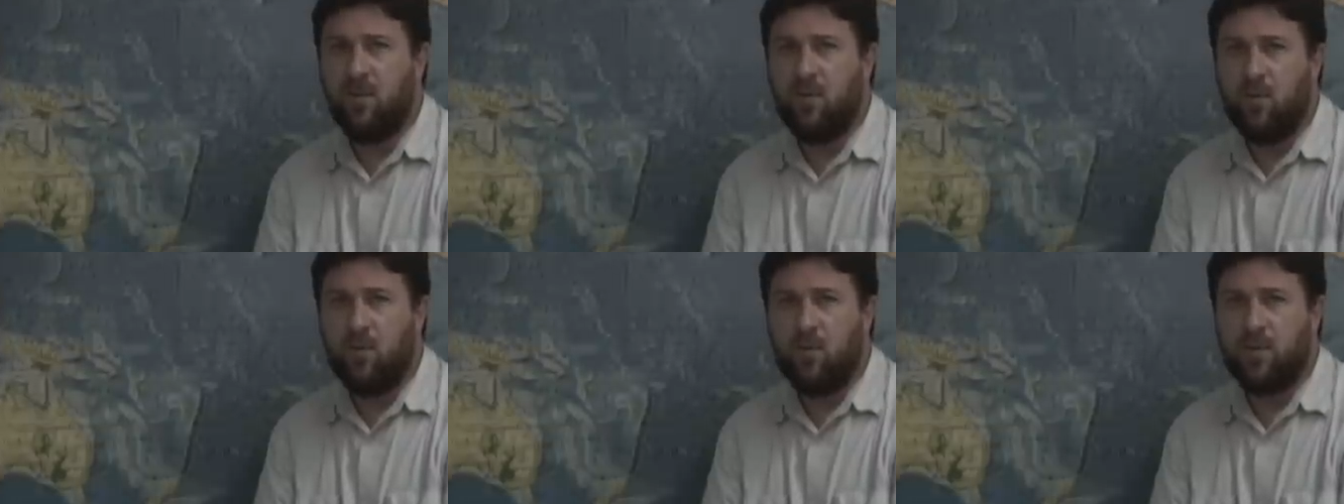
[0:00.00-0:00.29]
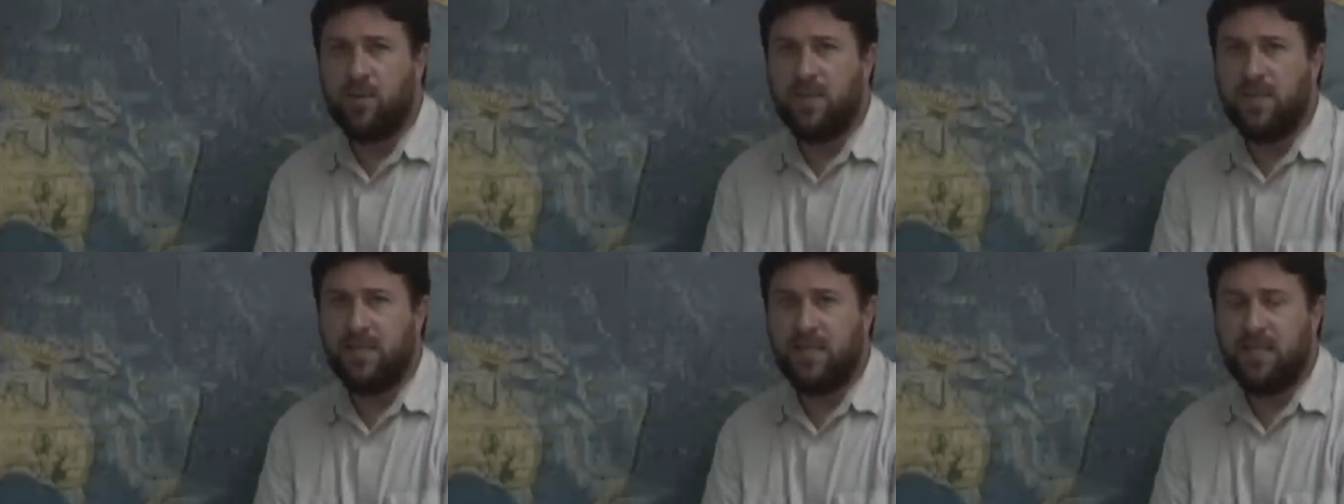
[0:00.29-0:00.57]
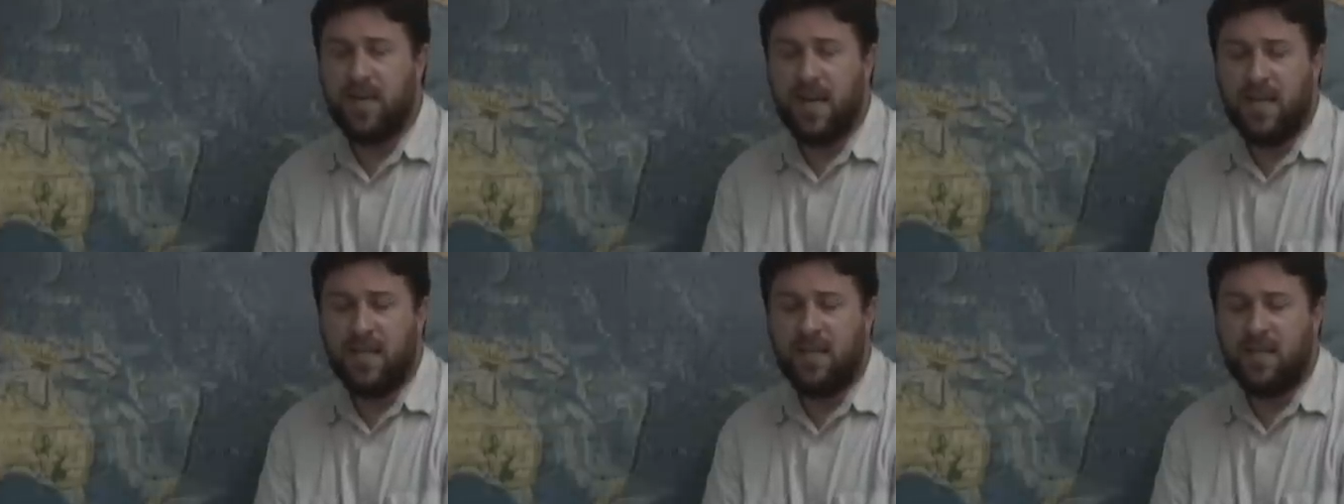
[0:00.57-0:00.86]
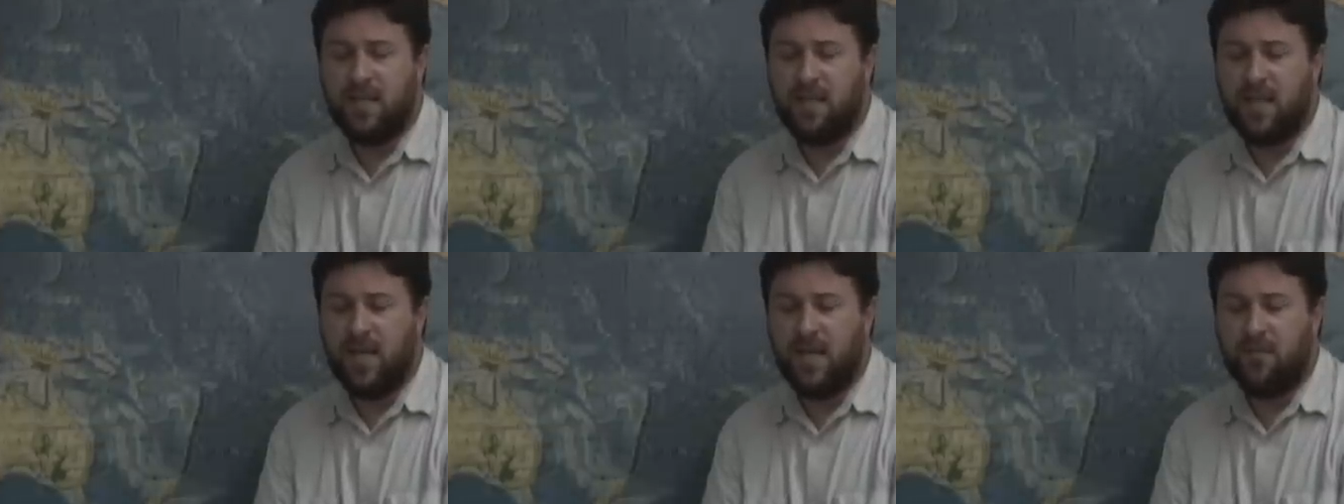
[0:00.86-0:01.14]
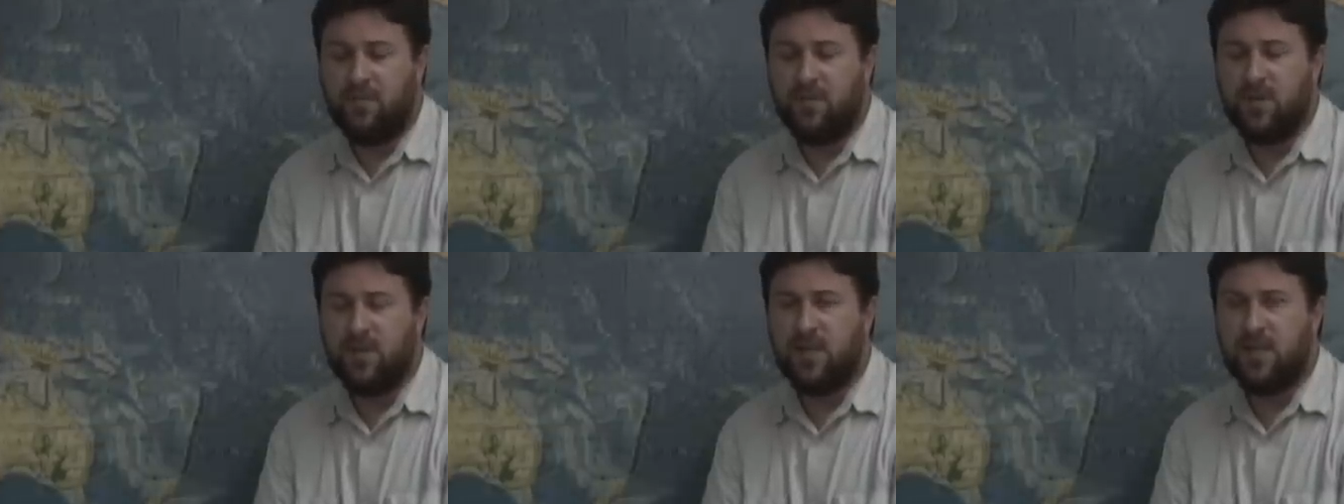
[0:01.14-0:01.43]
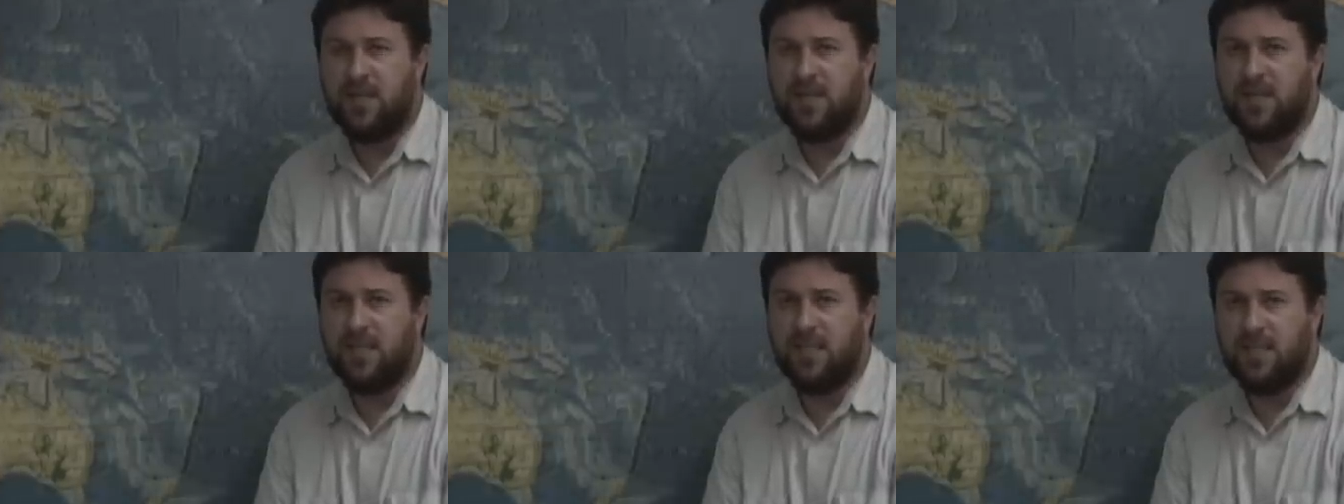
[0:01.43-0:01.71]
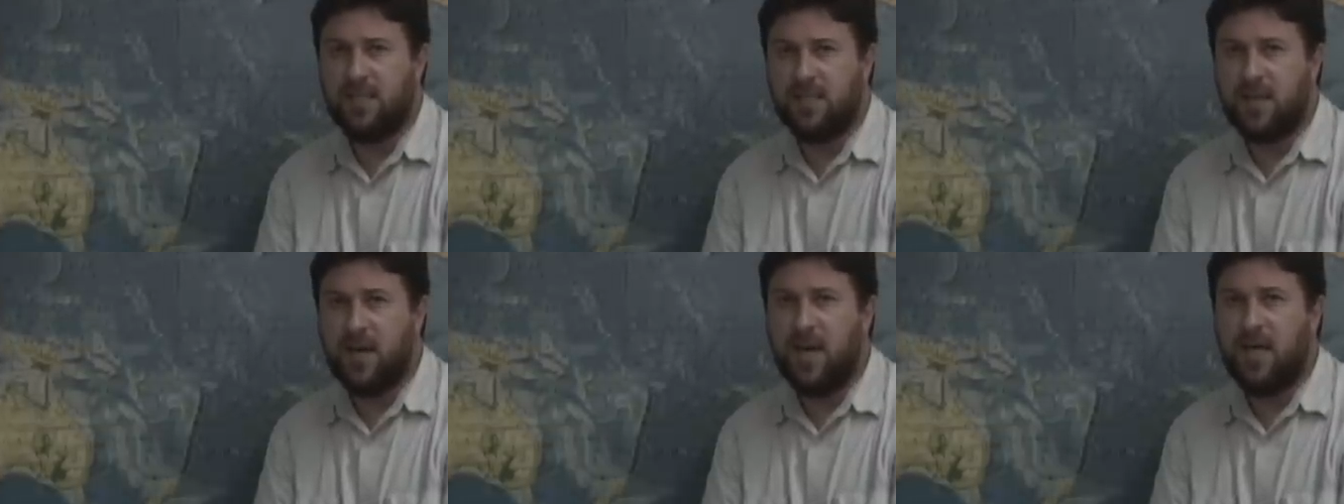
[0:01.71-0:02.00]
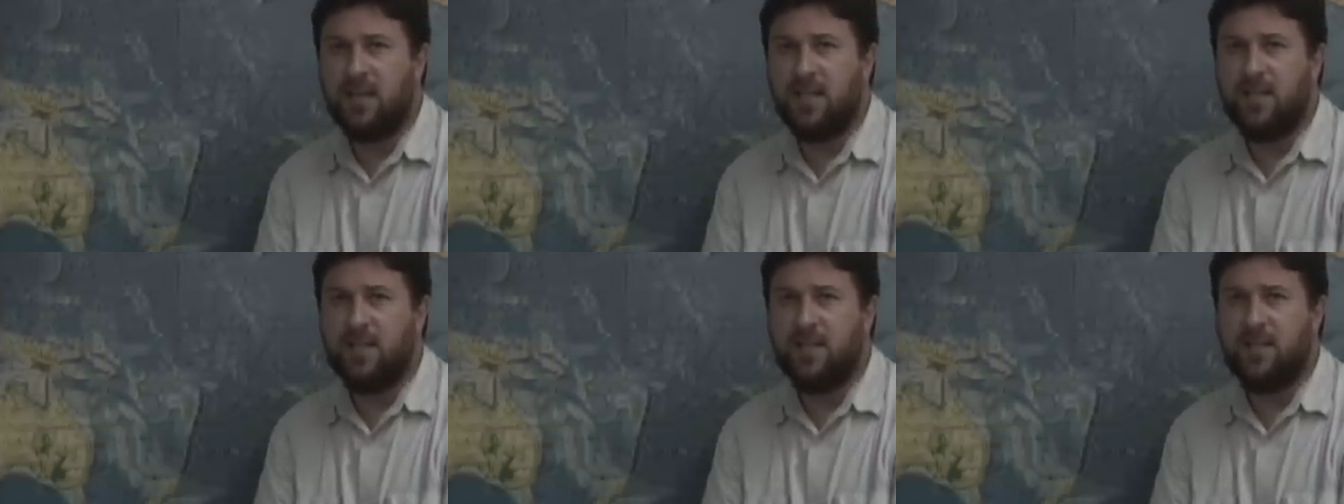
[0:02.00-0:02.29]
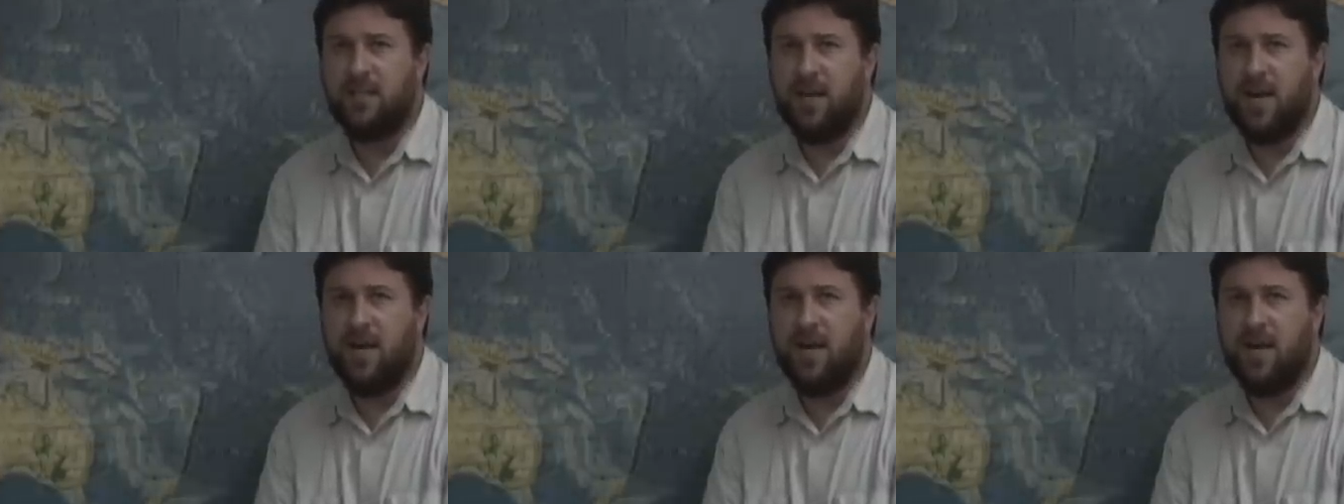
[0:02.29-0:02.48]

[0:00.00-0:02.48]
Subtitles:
oldest Gaelic languages in Scotland,